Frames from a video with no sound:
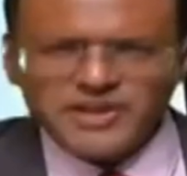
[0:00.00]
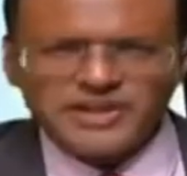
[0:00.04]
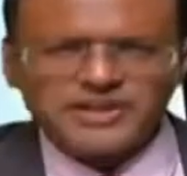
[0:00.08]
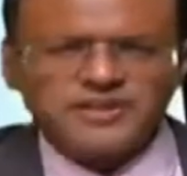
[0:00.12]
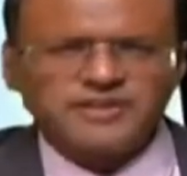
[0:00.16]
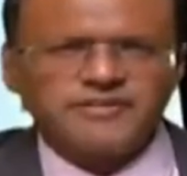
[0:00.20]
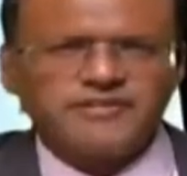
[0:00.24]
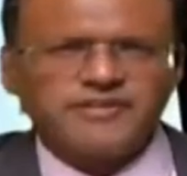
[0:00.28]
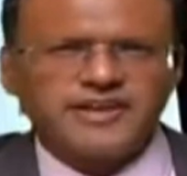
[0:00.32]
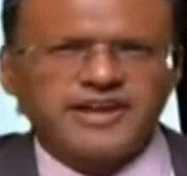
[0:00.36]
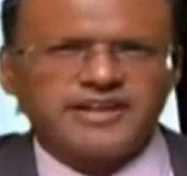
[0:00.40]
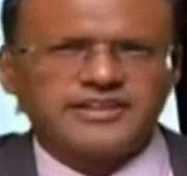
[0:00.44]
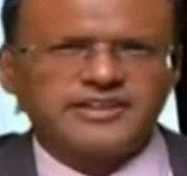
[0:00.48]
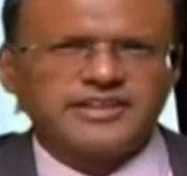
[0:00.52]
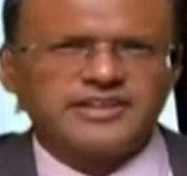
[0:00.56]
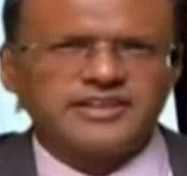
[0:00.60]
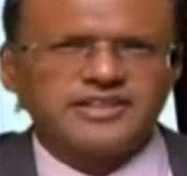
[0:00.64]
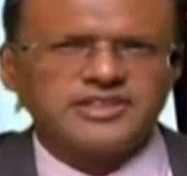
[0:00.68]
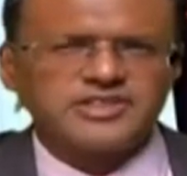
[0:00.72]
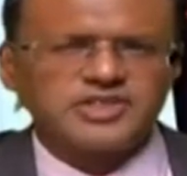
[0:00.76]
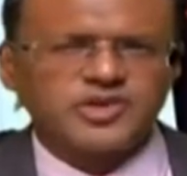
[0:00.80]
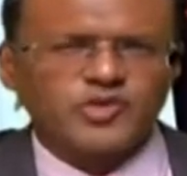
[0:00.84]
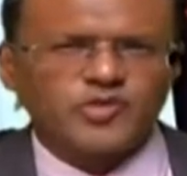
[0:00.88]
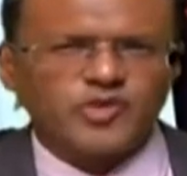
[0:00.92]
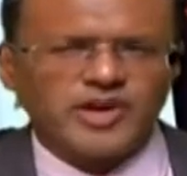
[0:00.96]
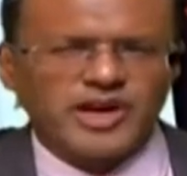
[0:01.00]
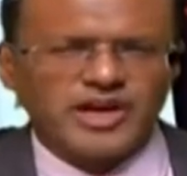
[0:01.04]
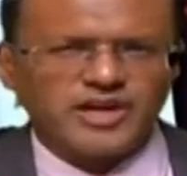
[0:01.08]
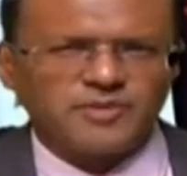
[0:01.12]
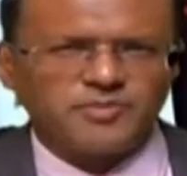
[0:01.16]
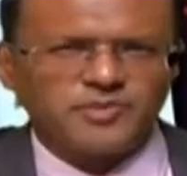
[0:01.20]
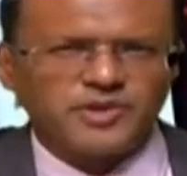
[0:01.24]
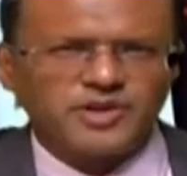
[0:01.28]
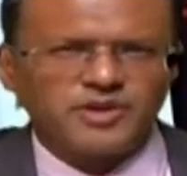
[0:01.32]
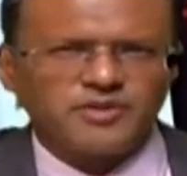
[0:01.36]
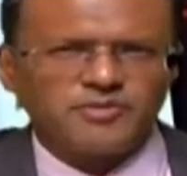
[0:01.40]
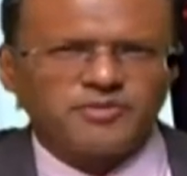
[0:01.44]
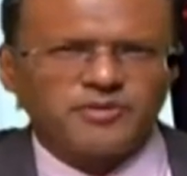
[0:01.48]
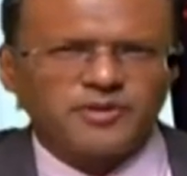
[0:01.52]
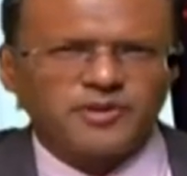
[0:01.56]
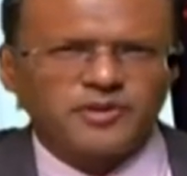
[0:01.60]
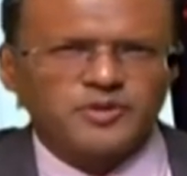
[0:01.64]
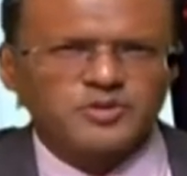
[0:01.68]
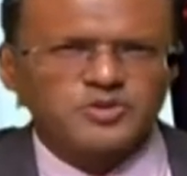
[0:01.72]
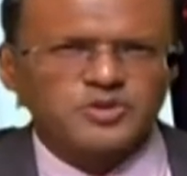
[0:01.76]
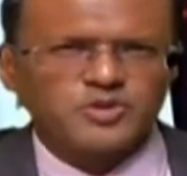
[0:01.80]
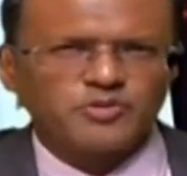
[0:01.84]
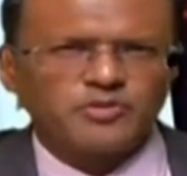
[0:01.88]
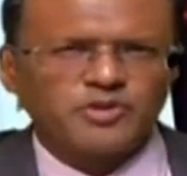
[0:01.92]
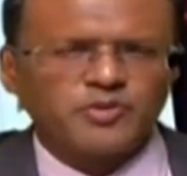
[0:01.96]
the fact that it's a quiet period for you,
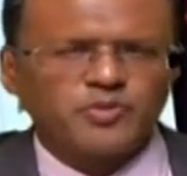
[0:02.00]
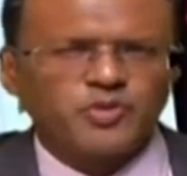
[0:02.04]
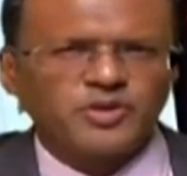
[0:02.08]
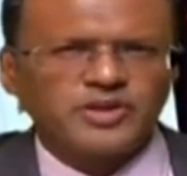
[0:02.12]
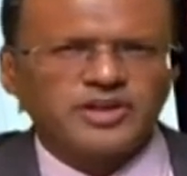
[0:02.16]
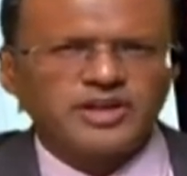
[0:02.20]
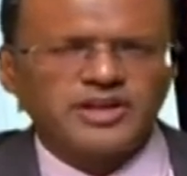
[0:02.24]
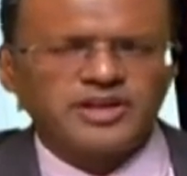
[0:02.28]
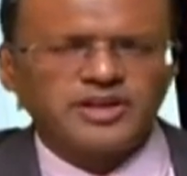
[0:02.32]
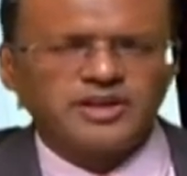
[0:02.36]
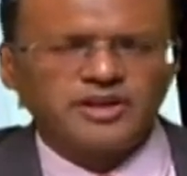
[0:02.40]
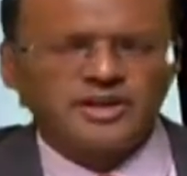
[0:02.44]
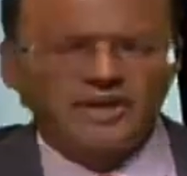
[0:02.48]
so we won't